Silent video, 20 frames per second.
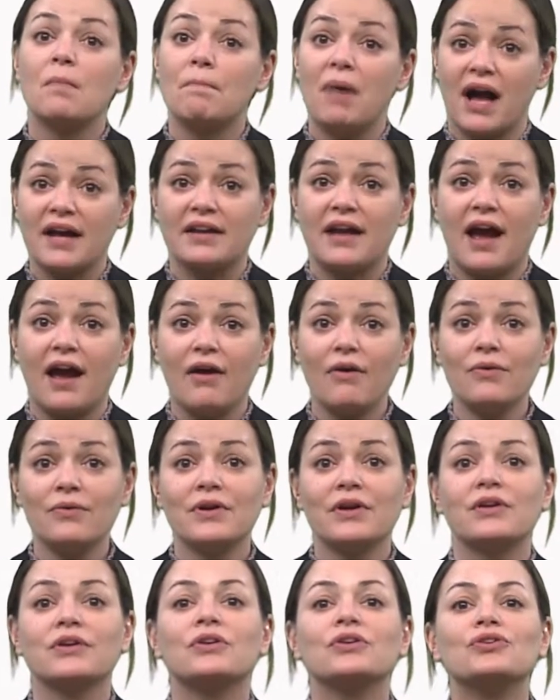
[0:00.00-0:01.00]
By now,
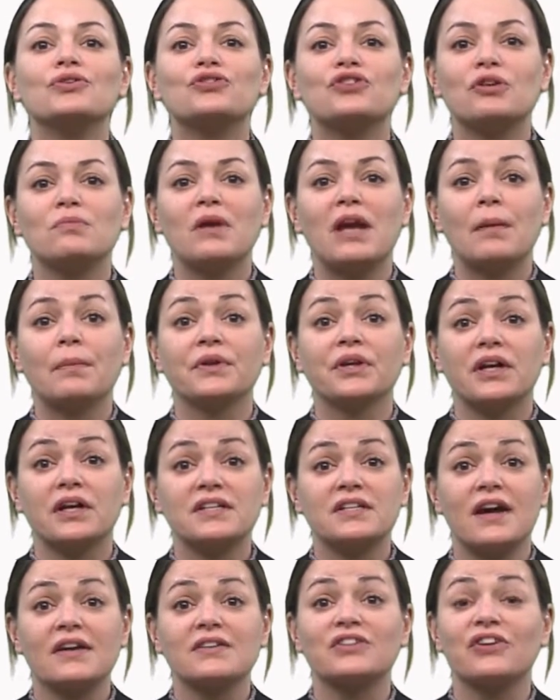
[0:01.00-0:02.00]
you should be able to
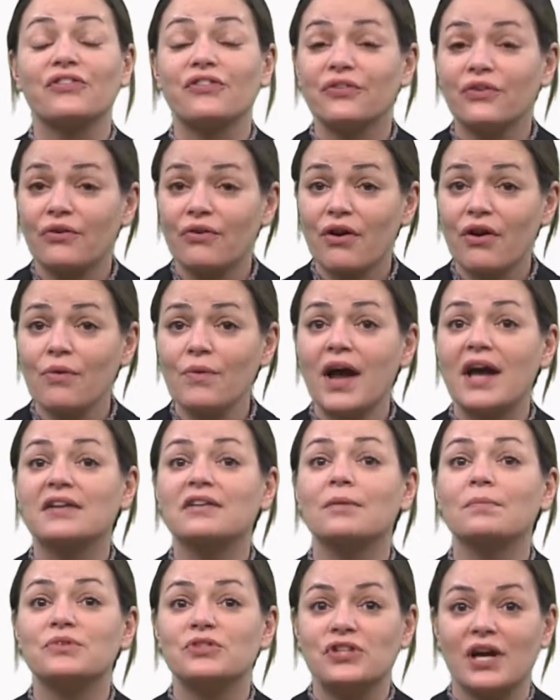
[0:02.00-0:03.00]
conduct a thorough
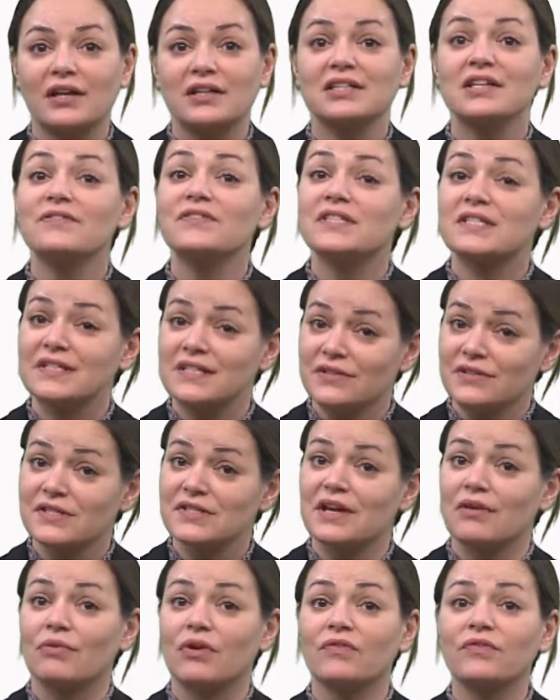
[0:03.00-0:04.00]
and objective skill
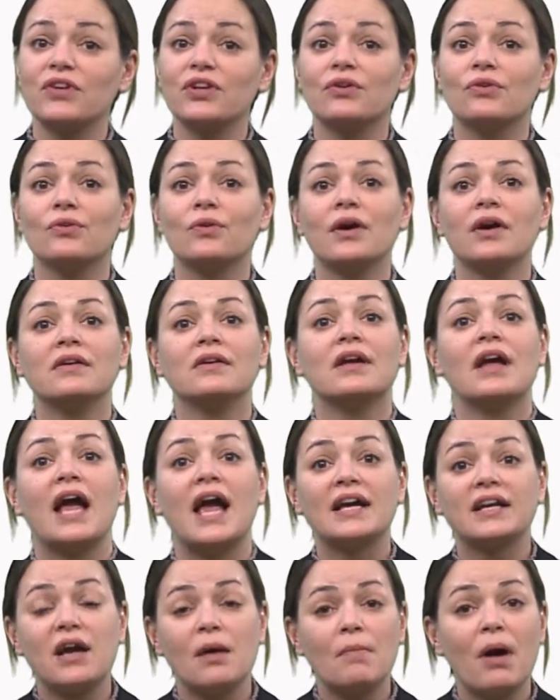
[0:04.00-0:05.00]
set review
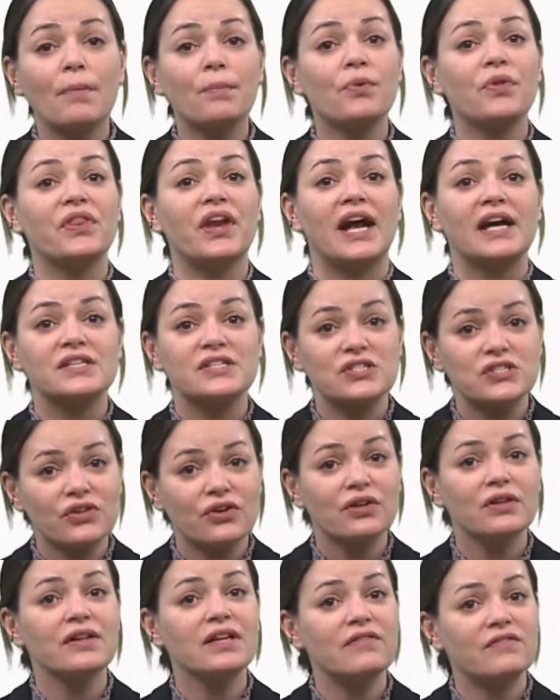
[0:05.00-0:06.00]
and come up with an
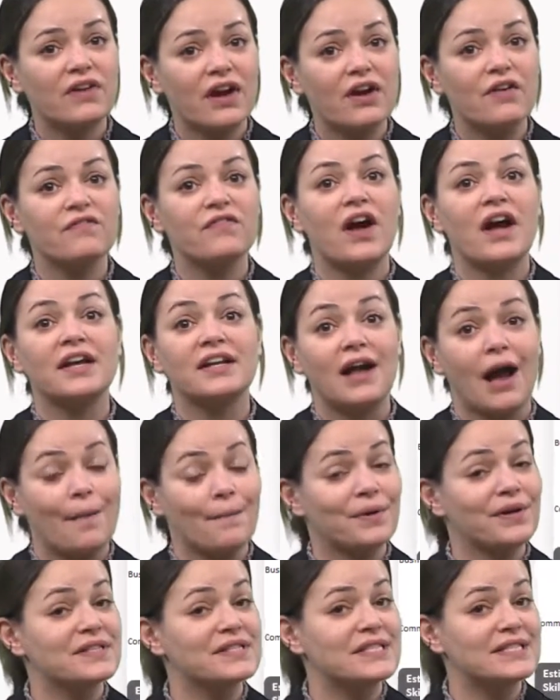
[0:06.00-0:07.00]
externally verified
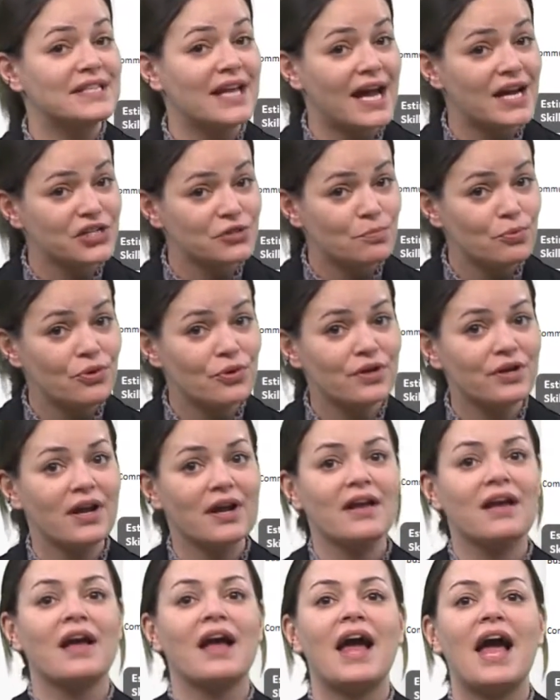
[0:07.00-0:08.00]
competency dashboard
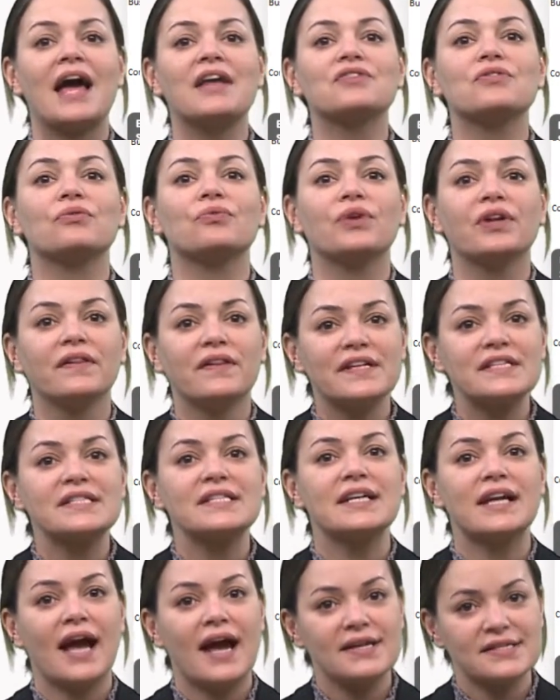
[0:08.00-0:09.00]
and a
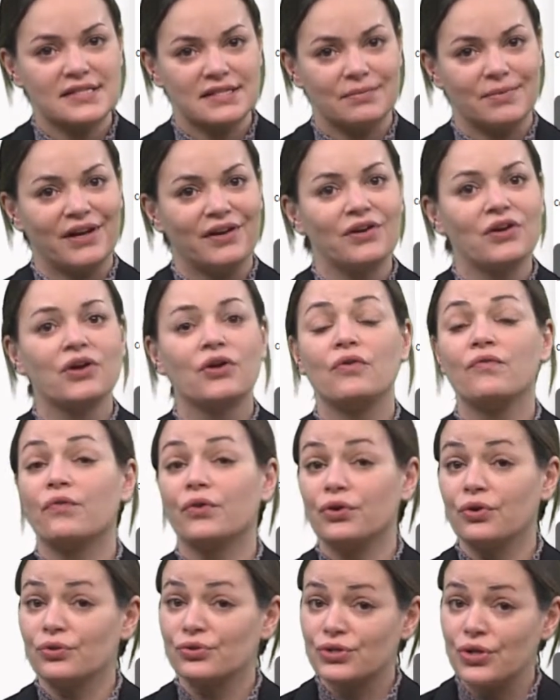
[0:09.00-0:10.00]
realistic estimate
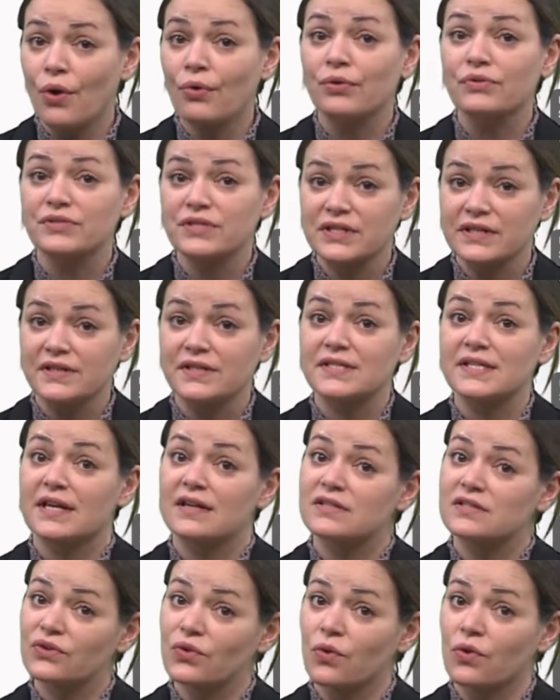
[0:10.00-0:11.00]
for your total skill
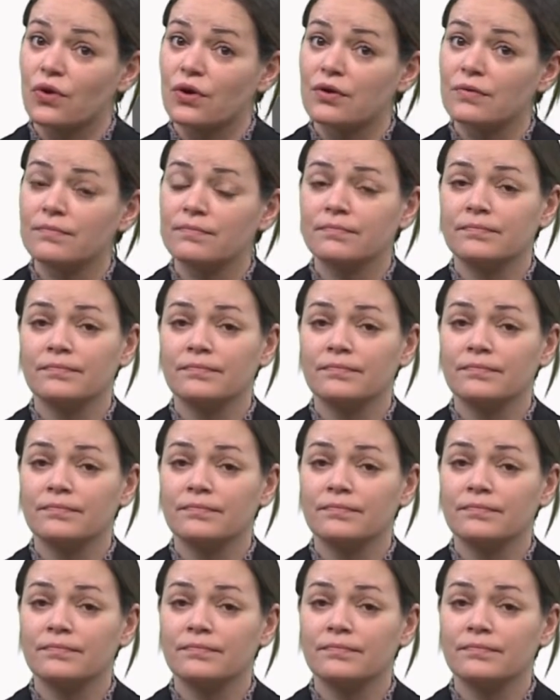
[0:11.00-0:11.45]
set score.